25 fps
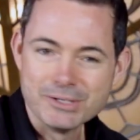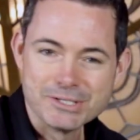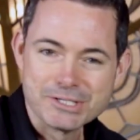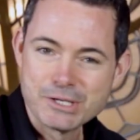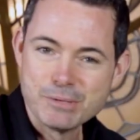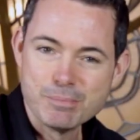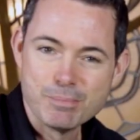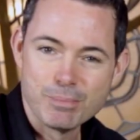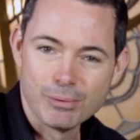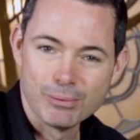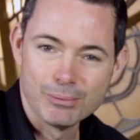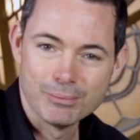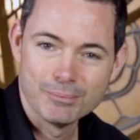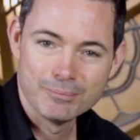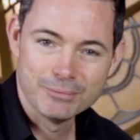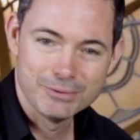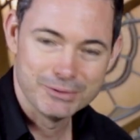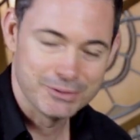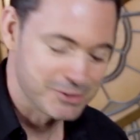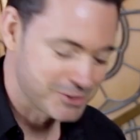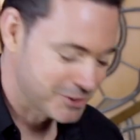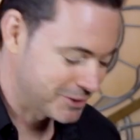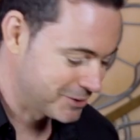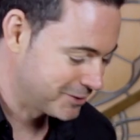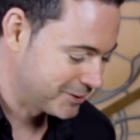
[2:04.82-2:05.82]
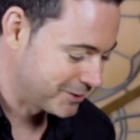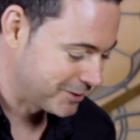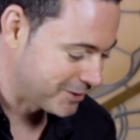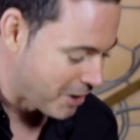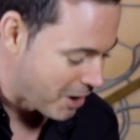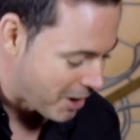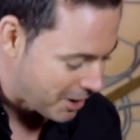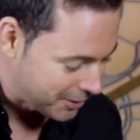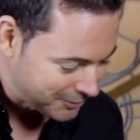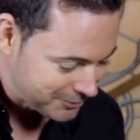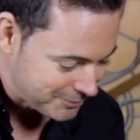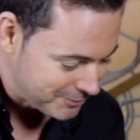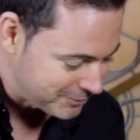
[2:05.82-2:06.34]
simple. You're just going to
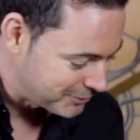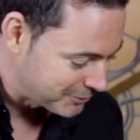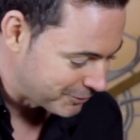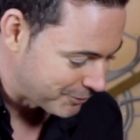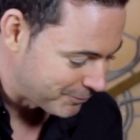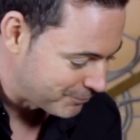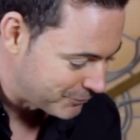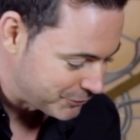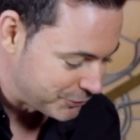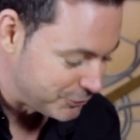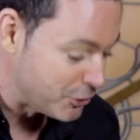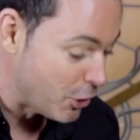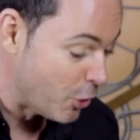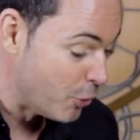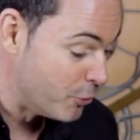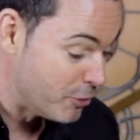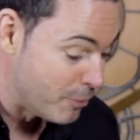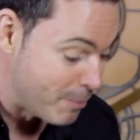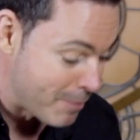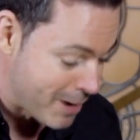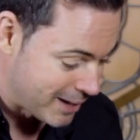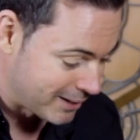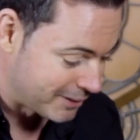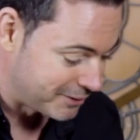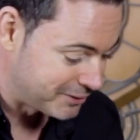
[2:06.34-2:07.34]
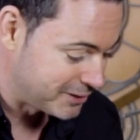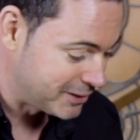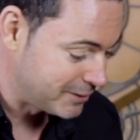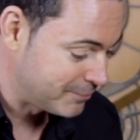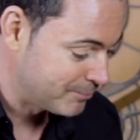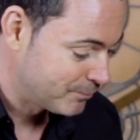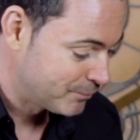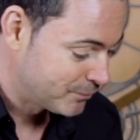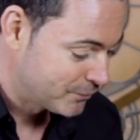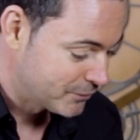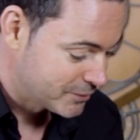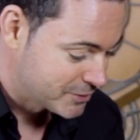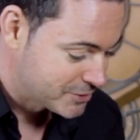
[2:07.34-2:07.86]
guide, you know, you know the melody,